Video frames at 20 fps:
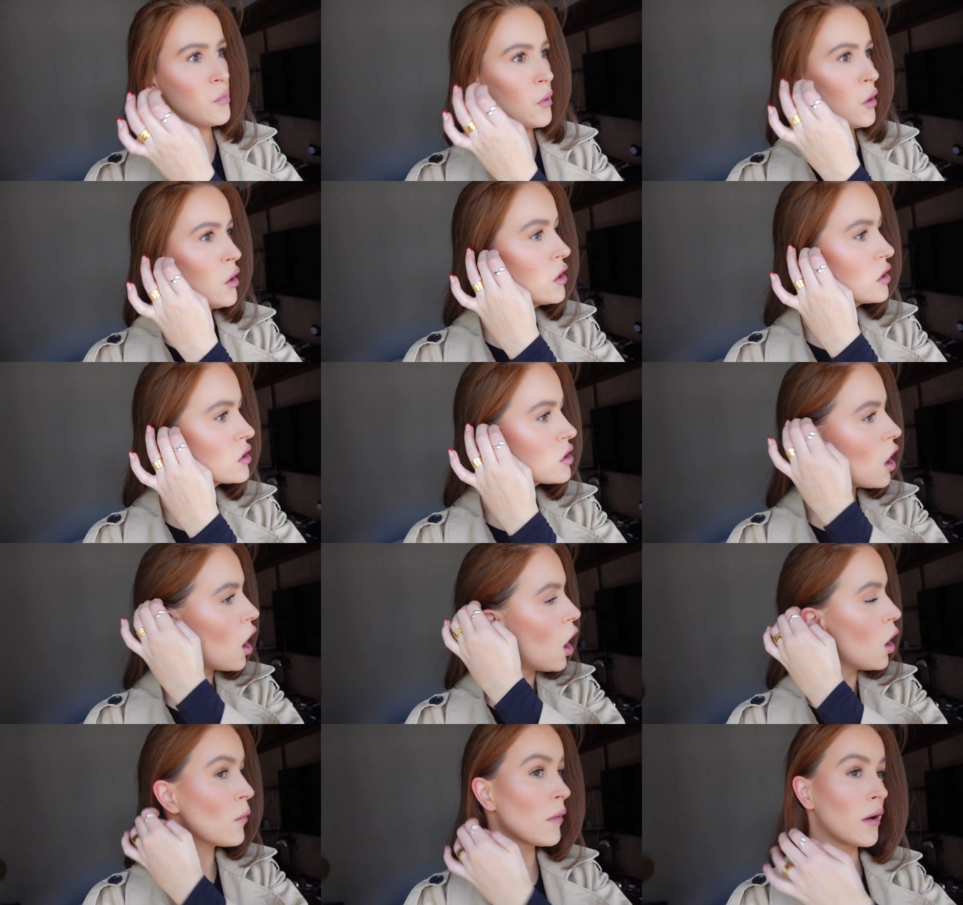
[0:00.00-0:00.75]
booked.
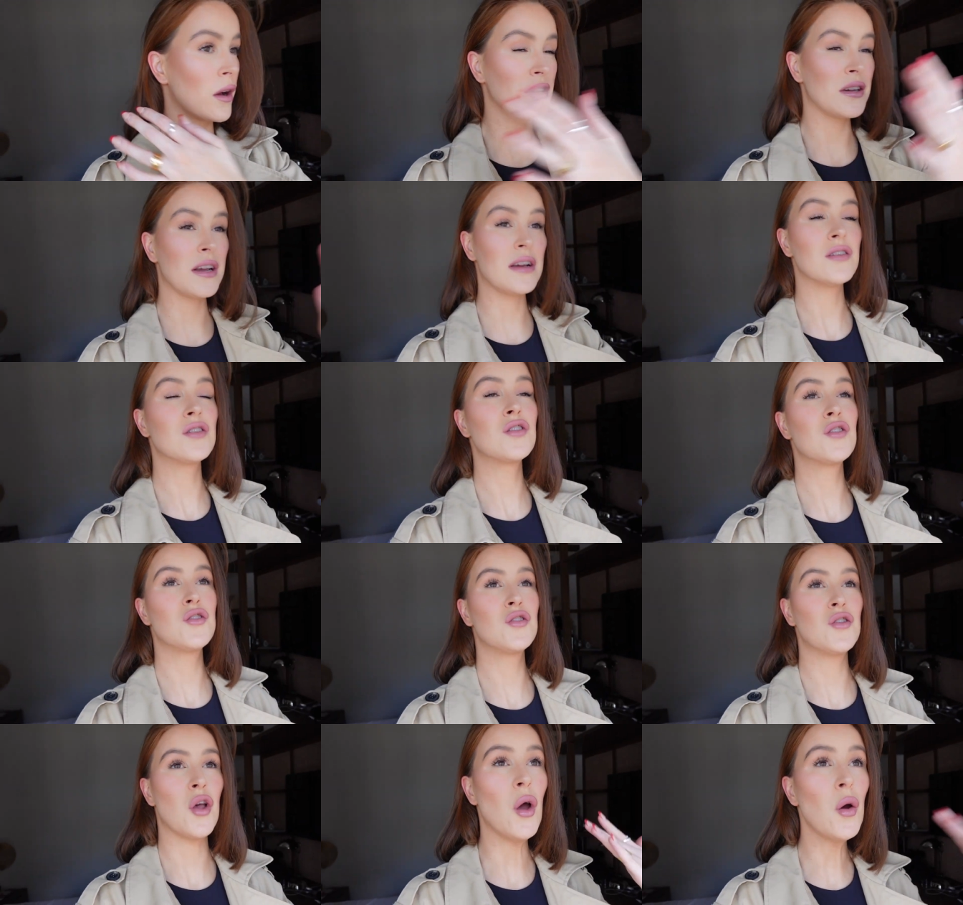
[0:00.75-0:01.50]
Oh my gosh, it's
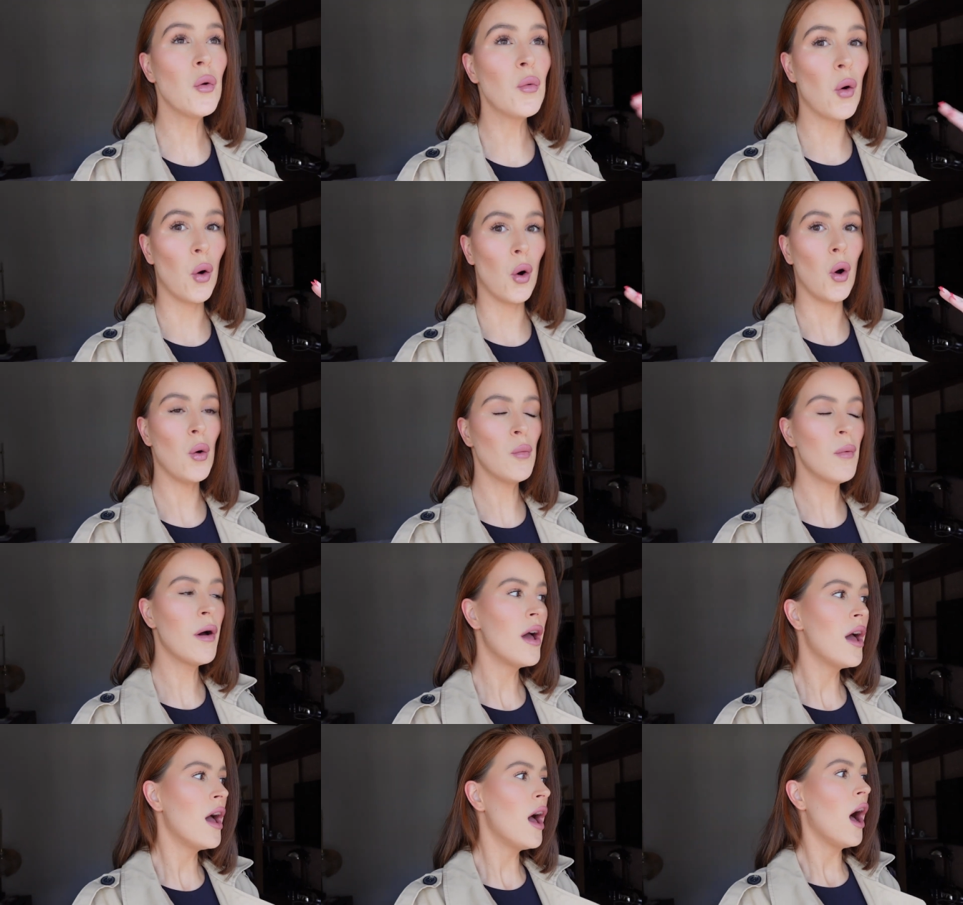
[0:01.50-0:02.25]
so warm.